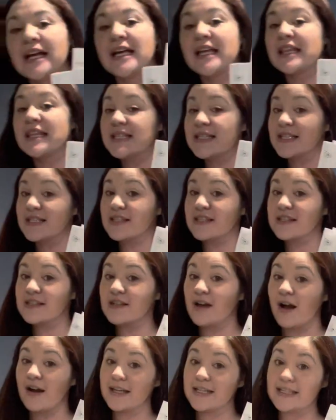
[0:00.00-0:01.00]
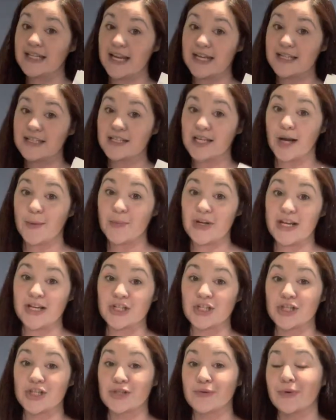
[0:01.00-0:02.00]
This is the song and dance
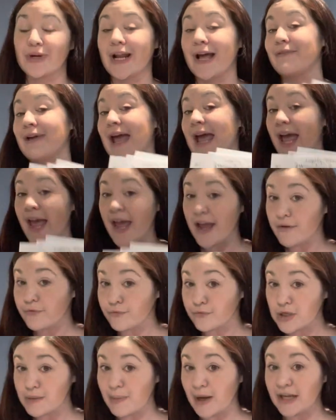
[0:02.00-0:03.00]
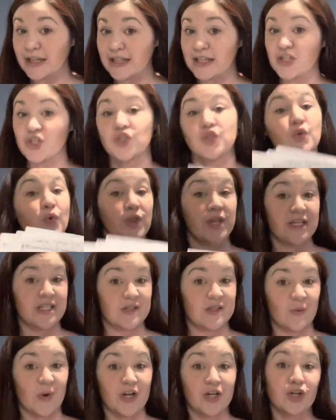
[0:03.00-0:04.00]
combination. So we're going to have everybody do
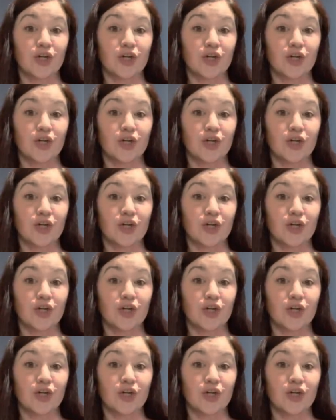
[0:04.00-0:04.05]
this one.